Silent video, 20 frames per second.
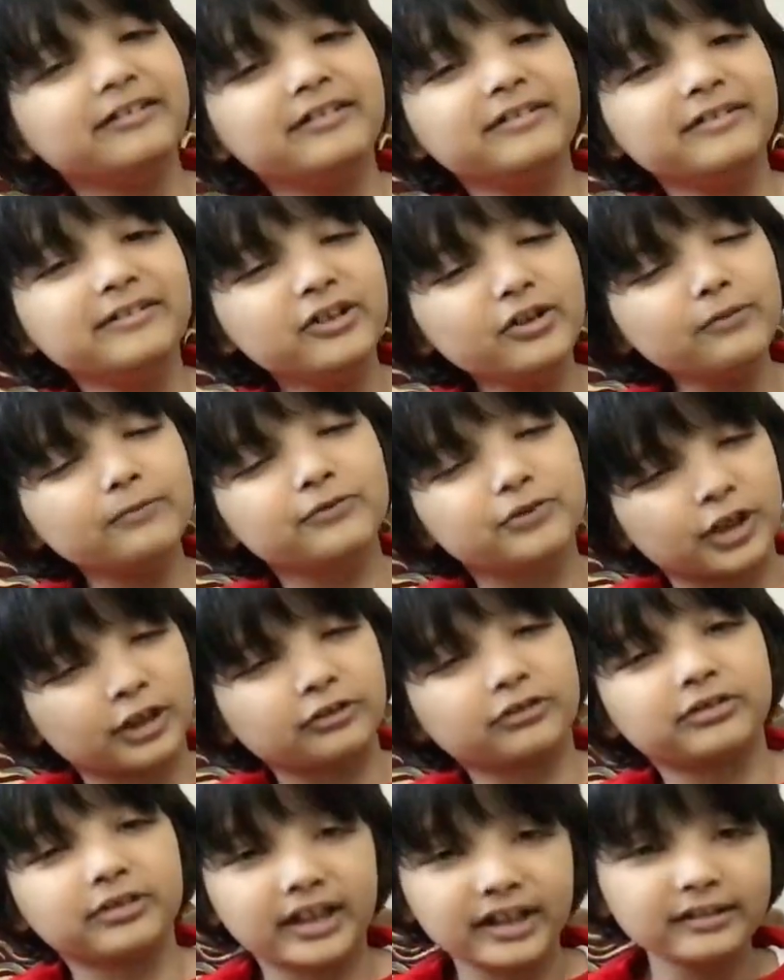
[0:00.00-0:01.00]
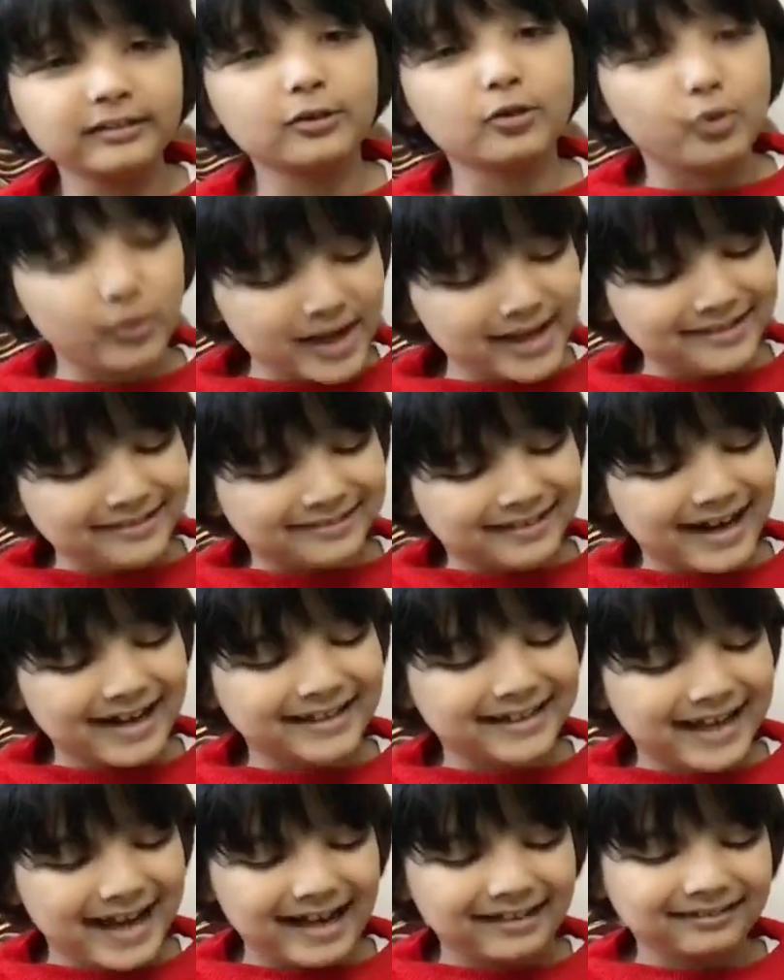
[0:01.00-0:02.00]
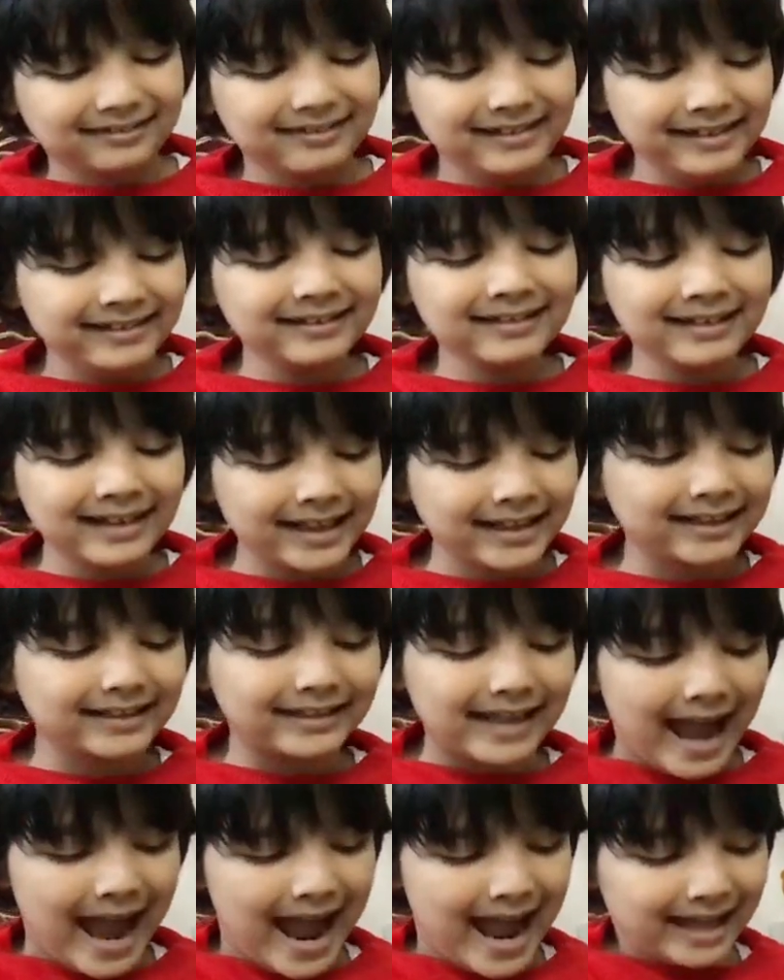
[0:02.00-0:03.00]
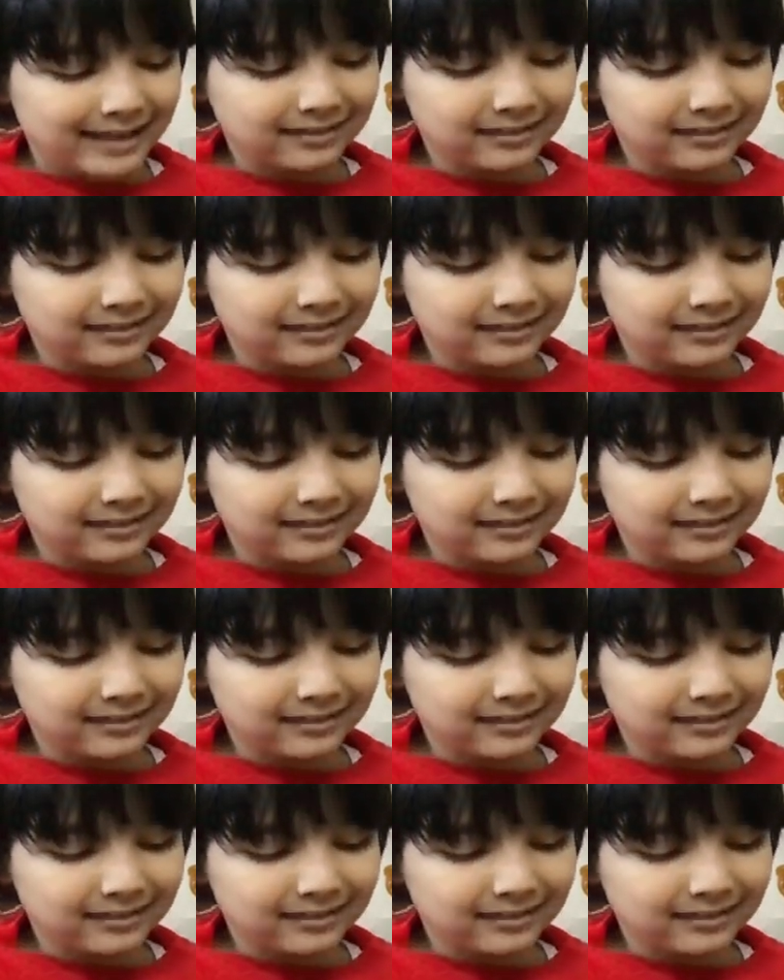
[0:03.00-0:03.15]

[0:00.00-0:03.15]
you've just done queenside castling like that.